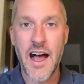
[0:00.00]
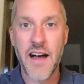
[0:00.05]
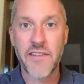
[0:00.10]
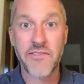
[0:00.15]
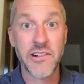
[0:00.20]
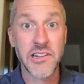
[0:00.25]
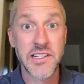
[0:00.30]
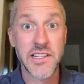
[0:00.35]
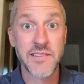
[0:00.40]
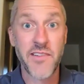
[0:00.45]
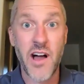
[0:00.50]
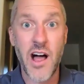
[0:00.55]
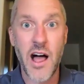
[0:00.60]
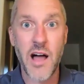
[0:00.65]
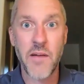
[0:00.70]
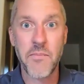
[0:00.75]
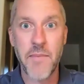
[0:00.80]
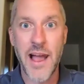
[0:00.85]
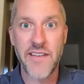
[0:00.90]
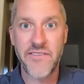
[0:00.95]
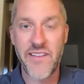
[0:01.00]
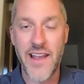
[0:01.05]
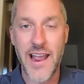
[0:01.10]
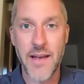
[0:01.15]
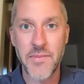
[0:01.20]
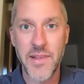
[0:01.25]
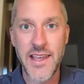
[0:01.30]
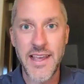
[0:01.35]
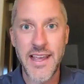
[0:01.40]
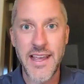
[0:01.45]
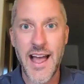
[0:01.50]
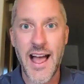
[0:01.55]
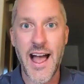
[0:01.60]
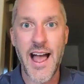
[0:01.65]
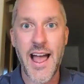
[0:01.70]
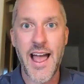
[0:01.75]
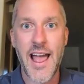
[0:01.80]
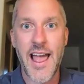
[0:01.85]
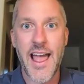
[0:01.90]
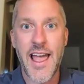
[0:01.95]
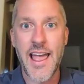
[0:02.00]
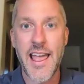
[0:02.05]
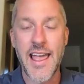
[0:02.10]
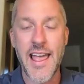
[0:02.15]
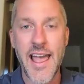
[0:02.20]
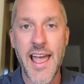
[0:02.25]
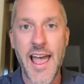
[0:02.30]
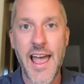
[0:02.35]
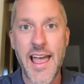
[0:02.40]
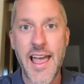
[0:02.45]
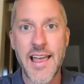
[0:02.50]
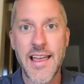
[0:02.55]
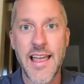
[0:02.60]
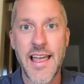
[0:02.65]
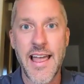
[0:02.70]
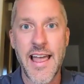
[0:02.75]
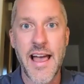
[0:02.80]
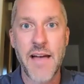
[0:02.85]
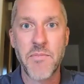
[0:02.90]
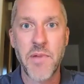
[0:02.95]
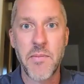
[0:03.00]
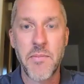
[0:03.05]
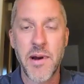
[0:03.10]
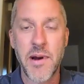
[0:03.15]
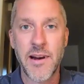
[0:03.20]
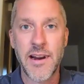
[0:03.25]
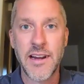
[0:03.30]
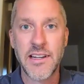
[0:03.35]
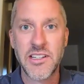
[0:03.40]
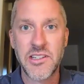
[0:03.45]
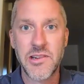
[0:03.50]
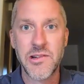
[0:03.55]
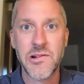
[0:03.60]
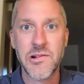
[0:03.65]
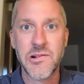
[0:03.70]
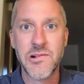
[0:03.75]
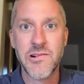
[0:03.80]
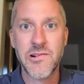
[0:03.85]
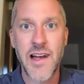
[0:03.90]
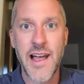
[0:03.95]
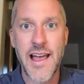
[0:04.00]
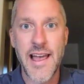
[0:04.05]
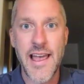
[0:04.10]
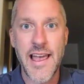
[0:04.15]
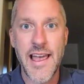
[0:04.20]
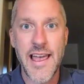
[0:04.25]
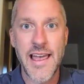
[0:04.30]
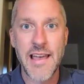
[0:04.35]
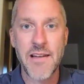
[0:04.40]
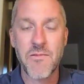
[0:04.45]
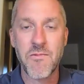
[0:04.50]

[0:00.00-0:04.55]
First of all, my family. I am married to a